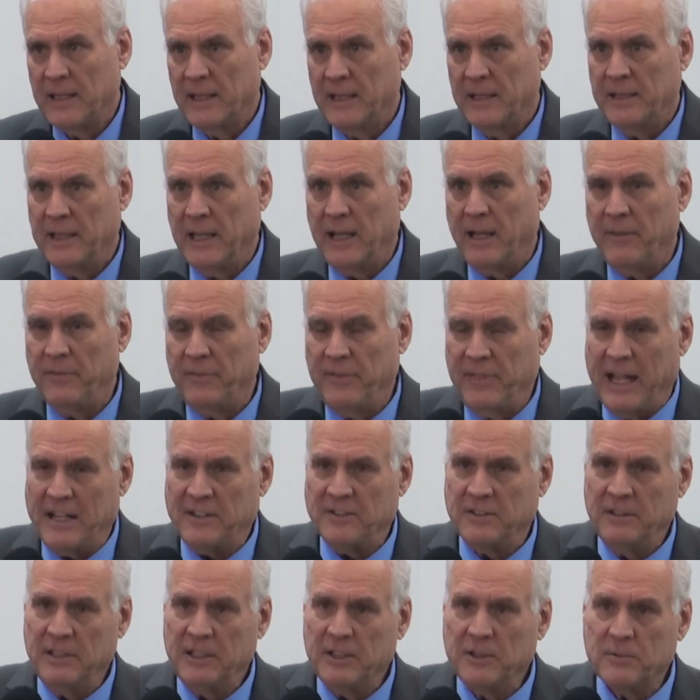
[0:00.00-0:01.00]
Now, that's
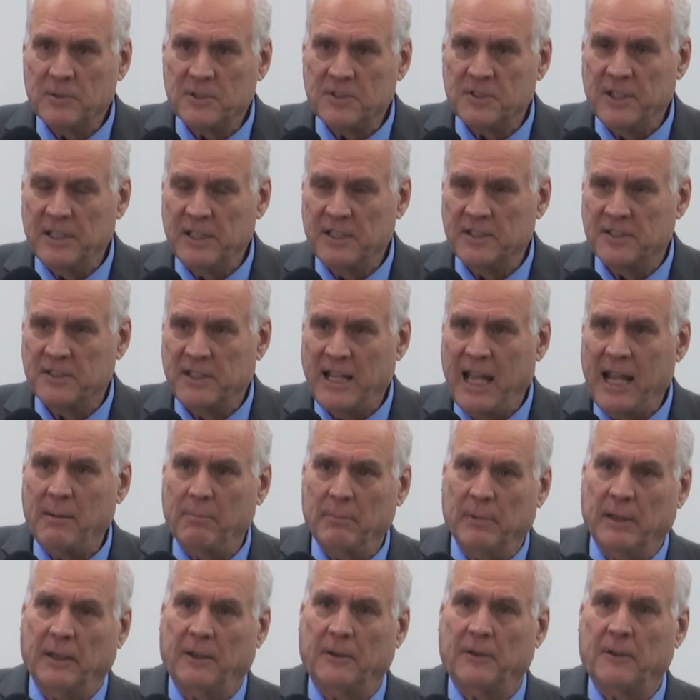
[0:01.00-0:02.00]
an interesting
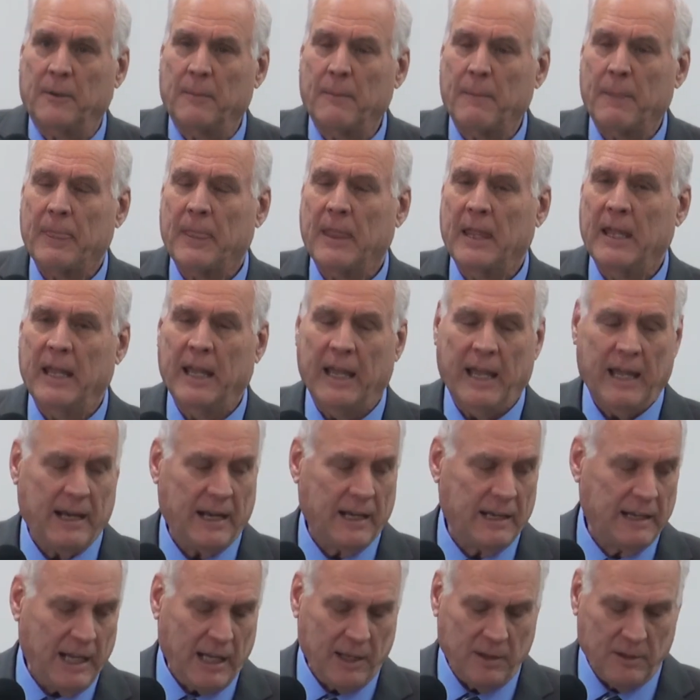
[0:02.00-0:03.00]
statement. And
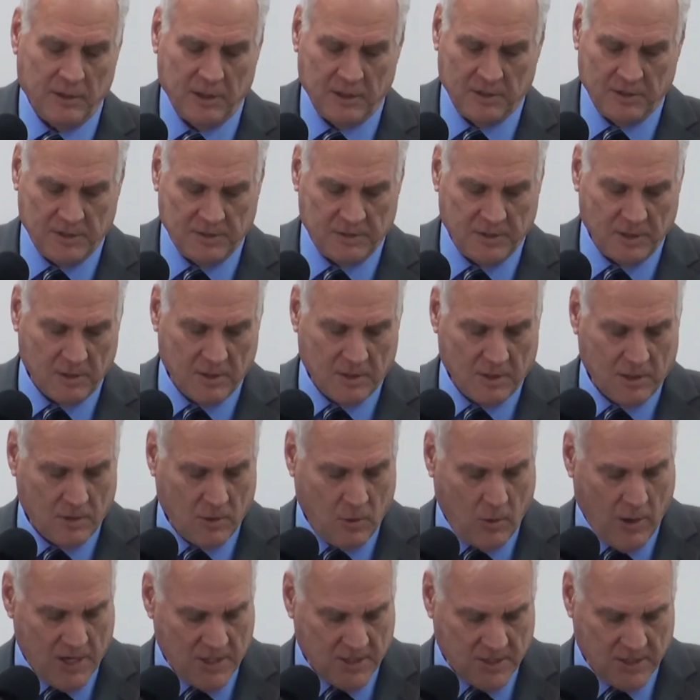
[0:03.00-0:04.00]
again, this is a
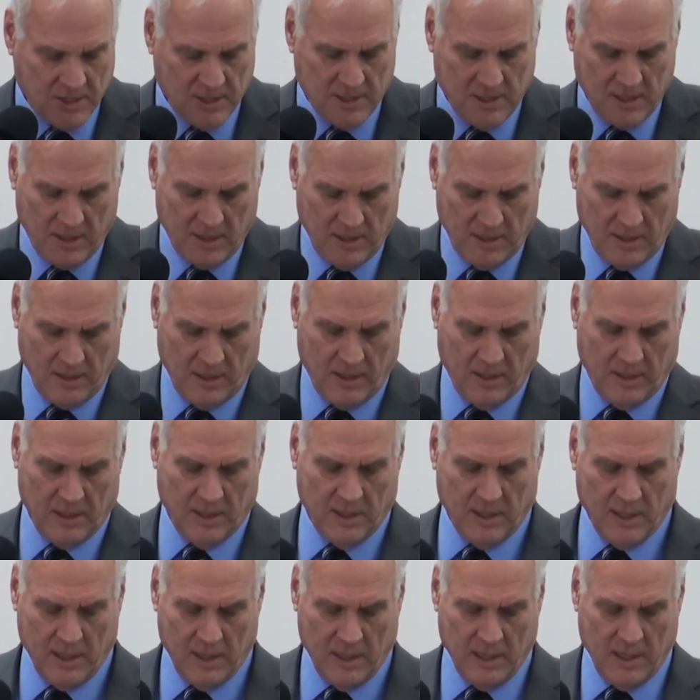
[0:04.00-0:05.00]
question on
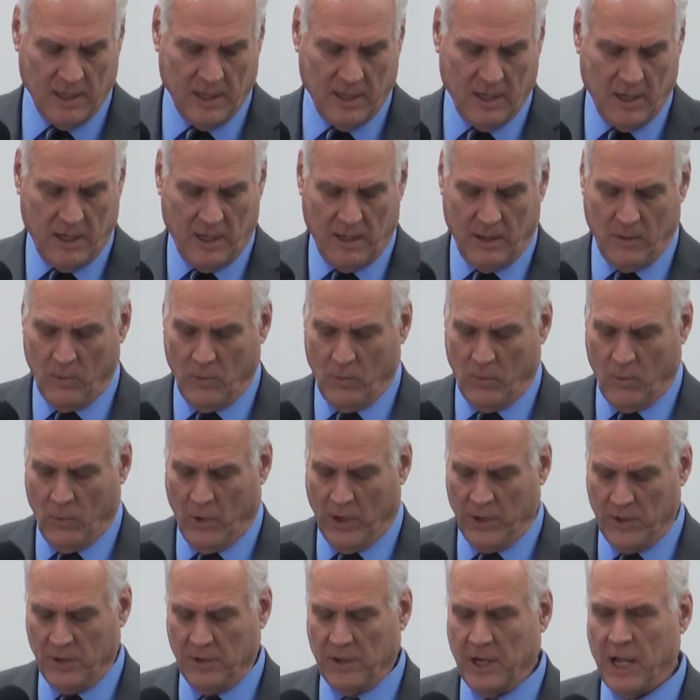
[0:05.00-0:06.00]

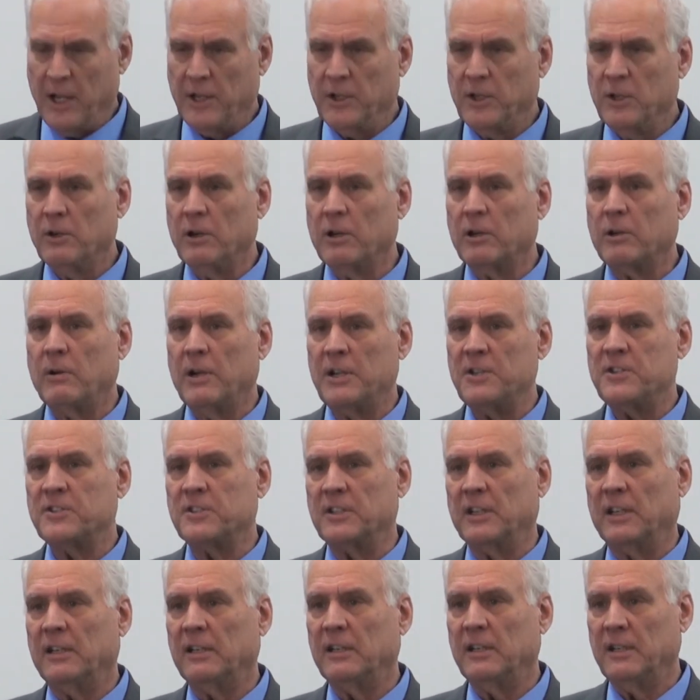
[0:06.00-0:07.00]
whether or not you're a
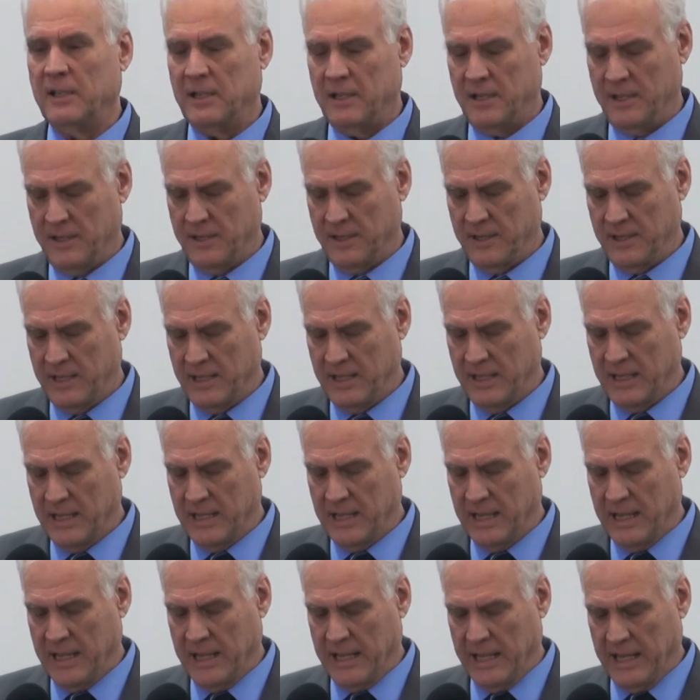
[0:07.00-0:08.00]
Christian.
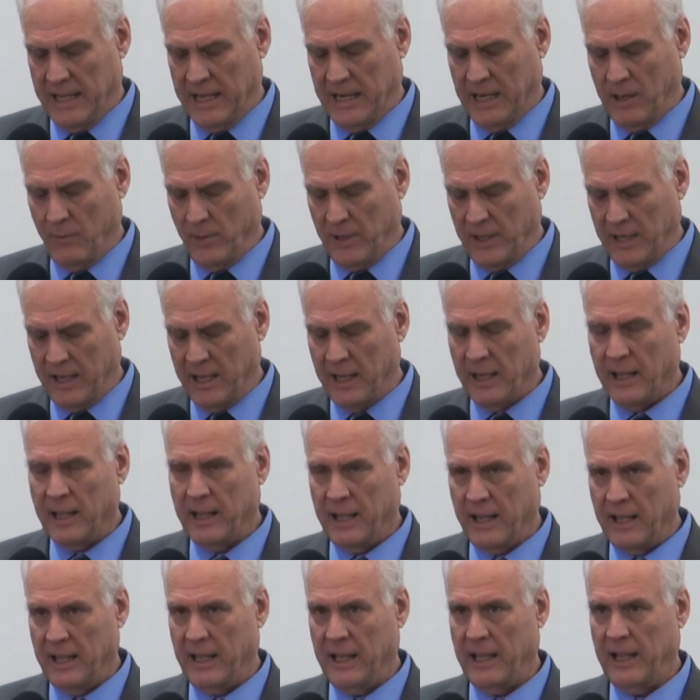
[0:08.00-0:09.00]
And I want to
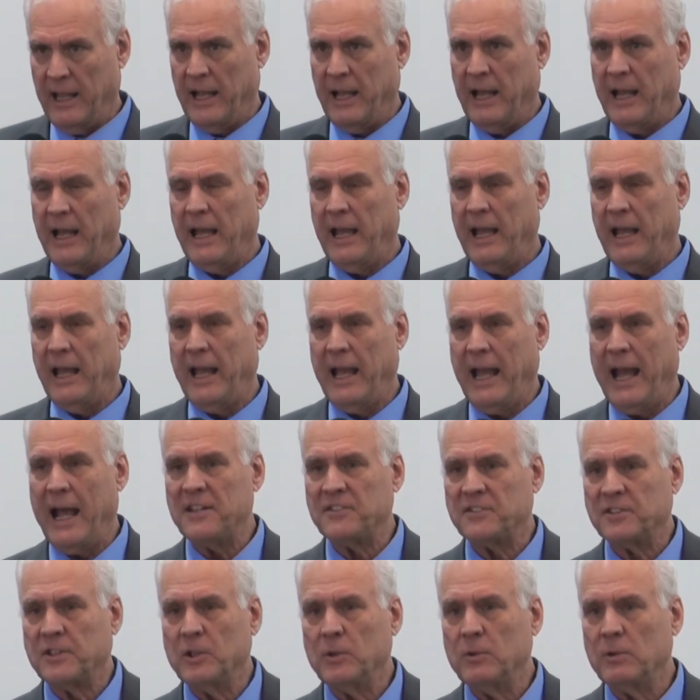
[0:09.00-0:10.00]

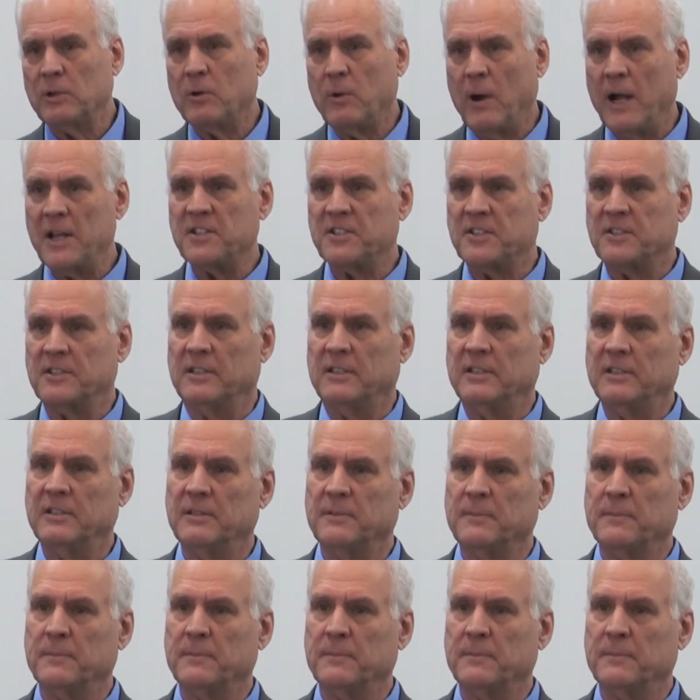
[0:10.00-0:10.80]
ask you a question